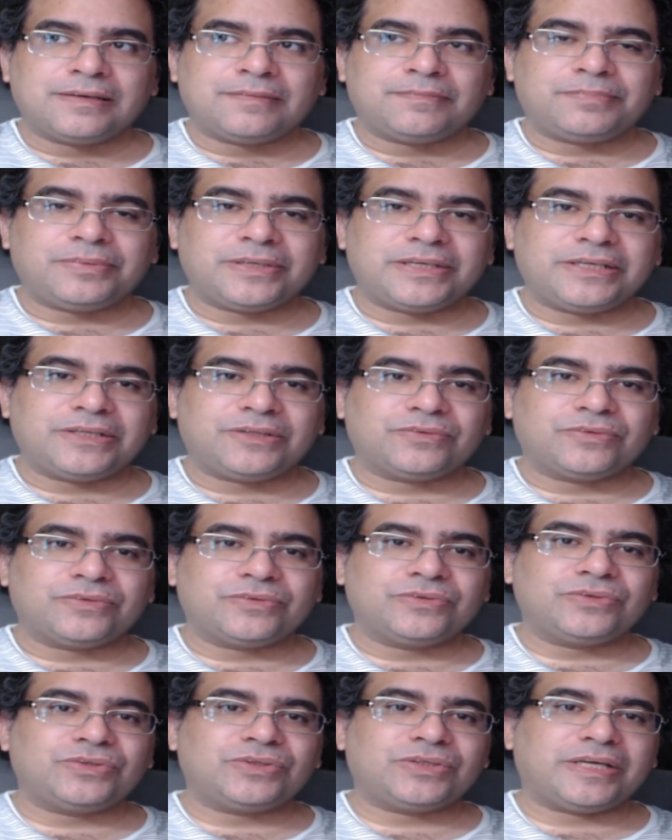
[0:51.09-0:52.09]

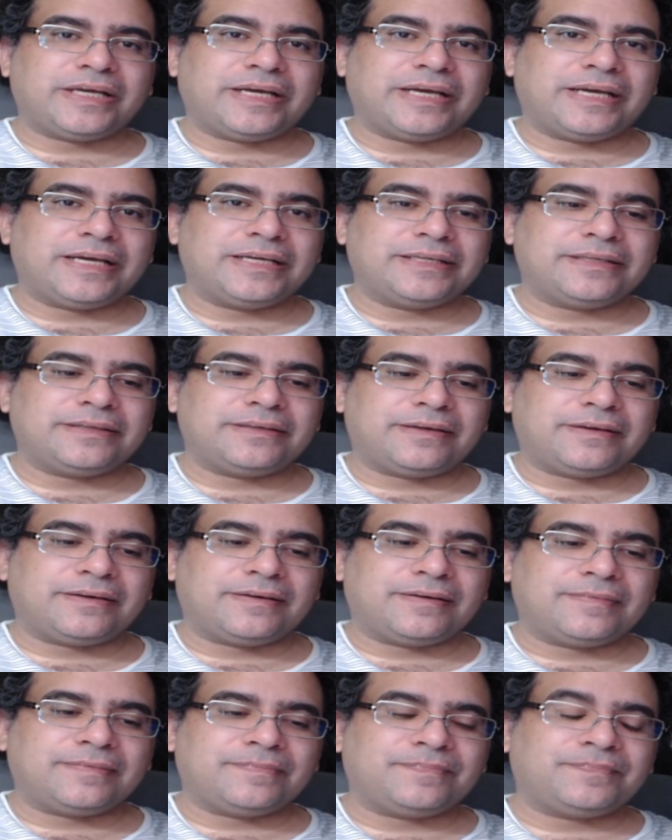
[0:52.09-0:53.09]
playthroughs, and
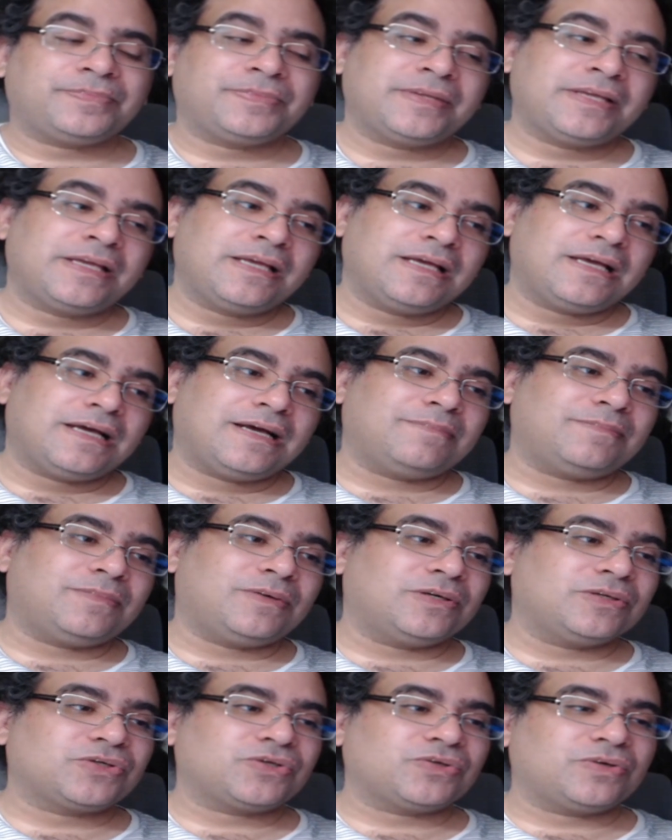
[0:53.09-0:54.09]
I'm
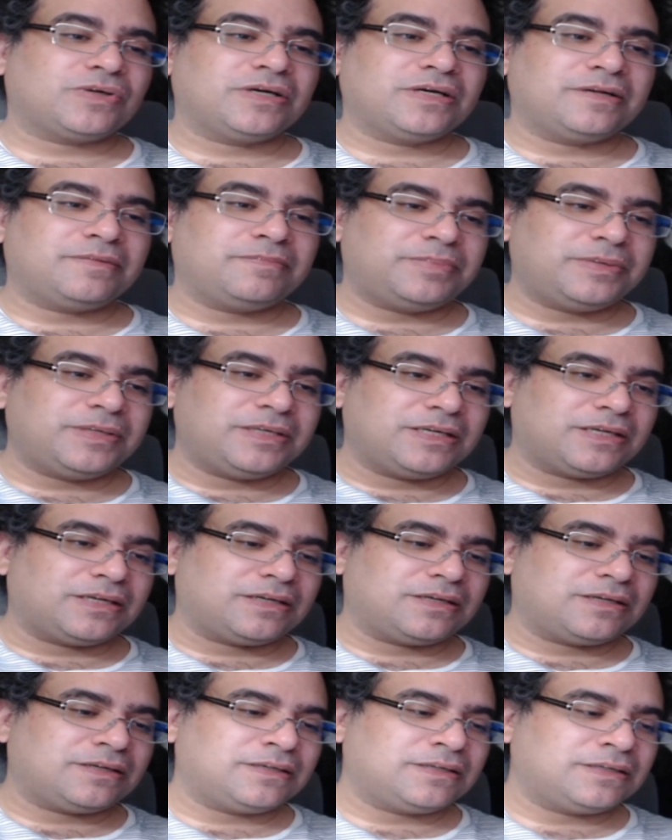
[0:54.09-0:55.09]
also gonna be
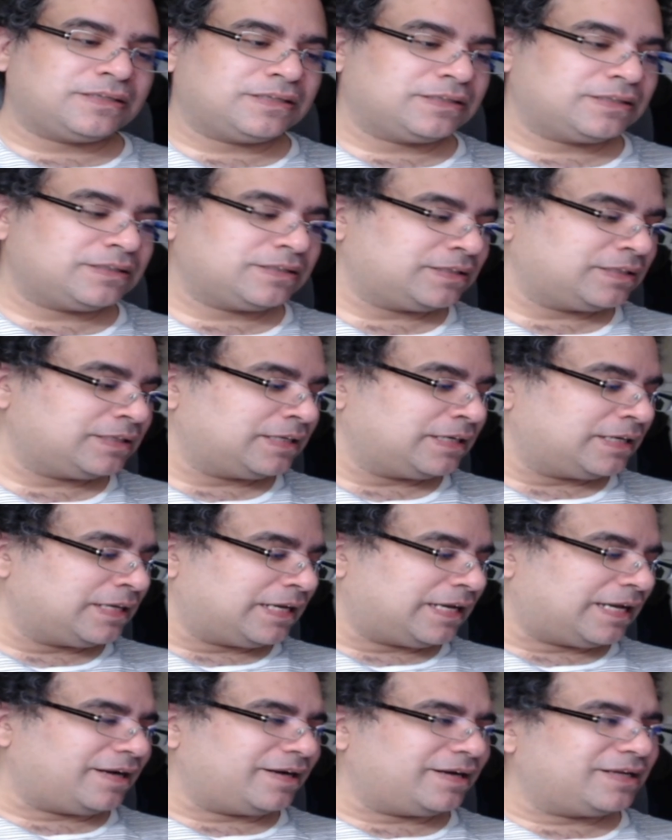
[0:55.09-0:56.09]

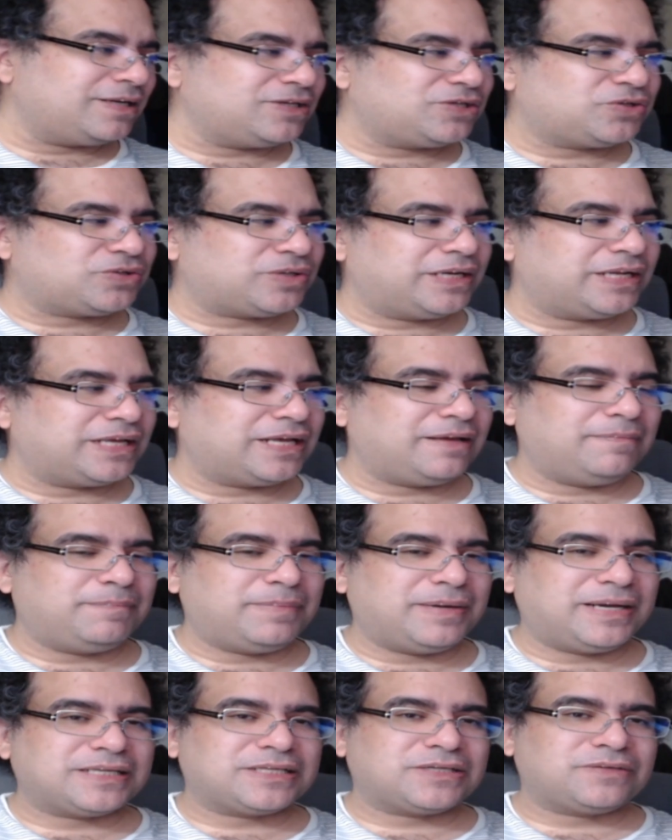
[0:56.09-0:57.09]
I'm gonna try to get
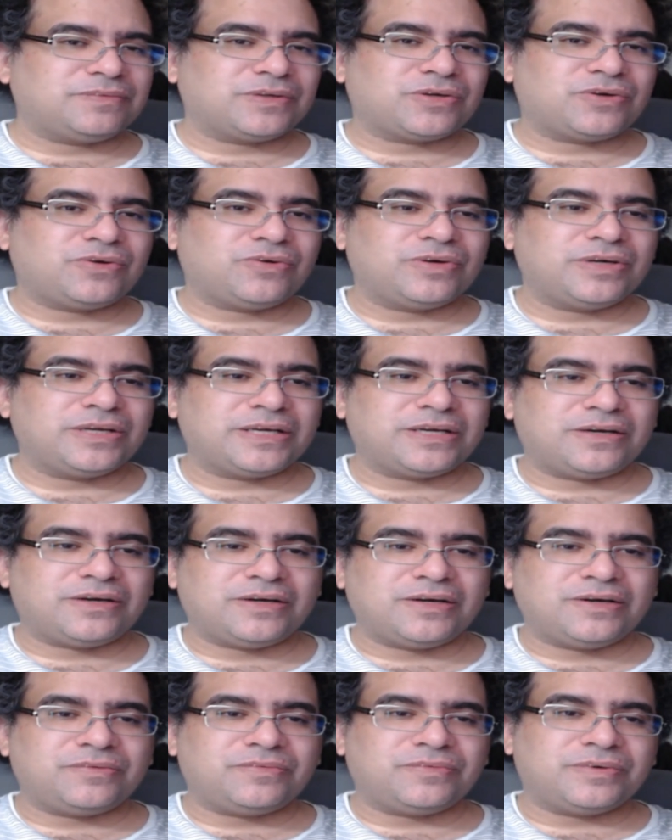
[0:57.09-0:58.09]
back to recording
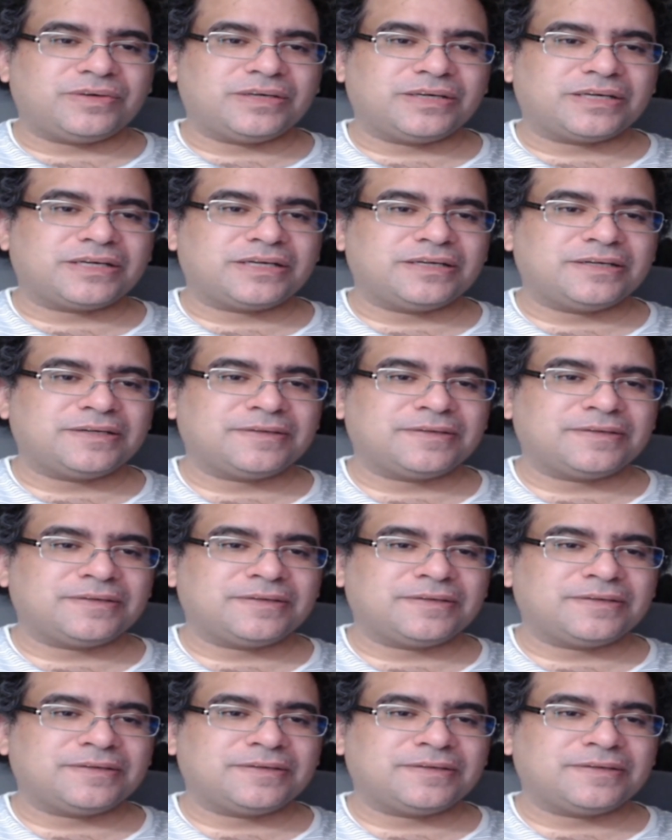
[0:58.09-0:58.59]
artwork.